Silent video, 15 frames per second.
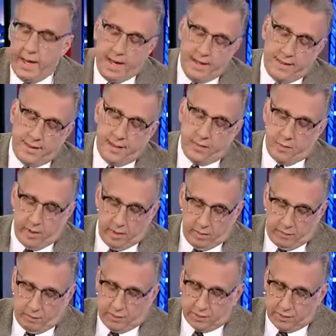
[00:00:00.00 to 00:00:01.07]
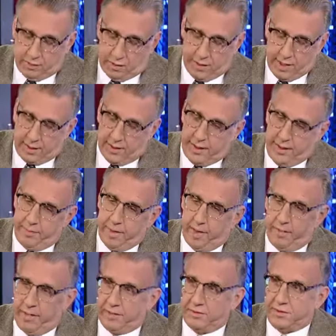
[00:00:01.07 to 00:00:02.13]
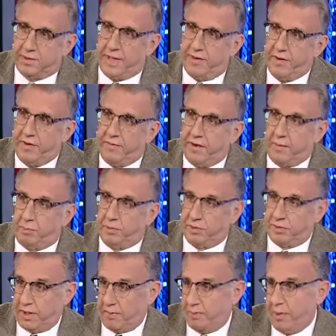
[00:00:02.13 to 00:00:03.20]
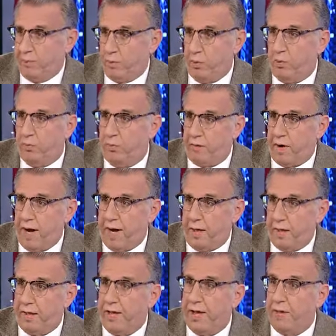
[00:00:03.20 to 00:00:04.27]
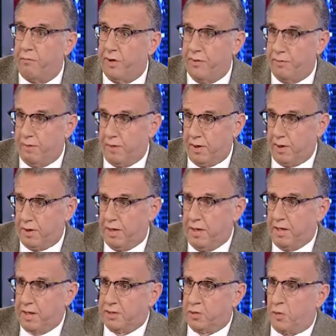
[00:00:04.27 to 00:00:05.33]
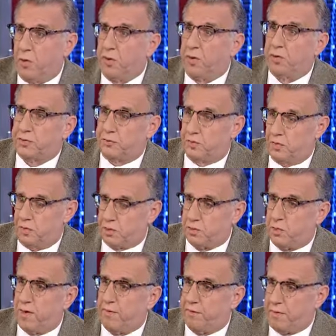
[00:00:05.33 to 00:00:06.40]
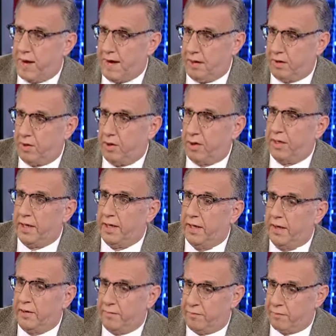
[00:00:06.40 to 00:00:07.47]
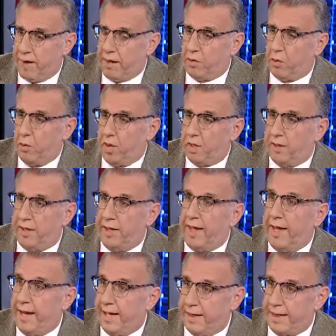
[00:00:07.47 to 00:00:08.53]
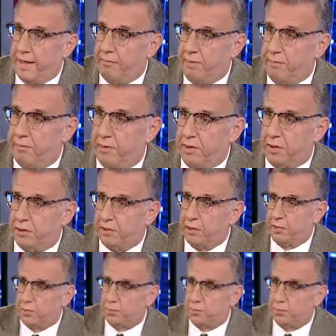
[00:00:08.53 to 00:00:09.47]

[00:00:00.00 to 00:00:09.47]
I think, well, first of all, they claim that about 75% of people who file get a refund. So all those folks want to file early, file quickly, and get that refund as soon as